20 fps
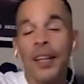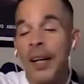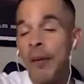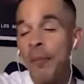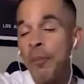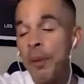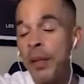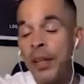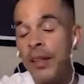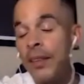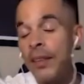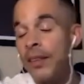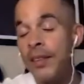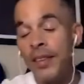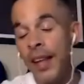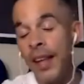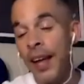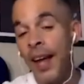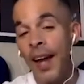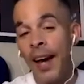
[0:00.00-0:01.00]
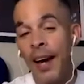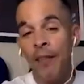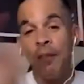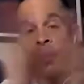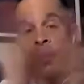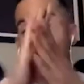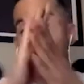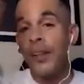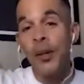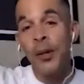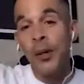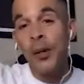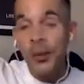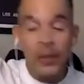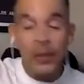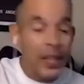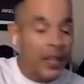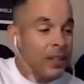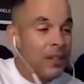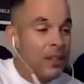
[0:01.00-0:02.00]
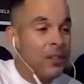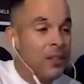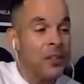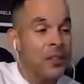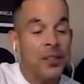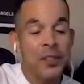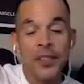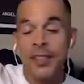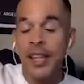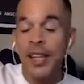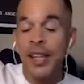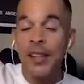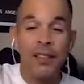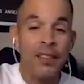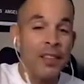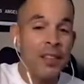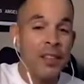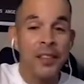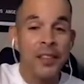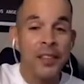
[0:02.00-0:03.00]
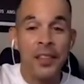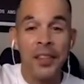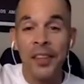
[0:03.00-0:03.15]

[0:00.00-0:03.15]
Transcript: companies that have like go-go dancers dancing on the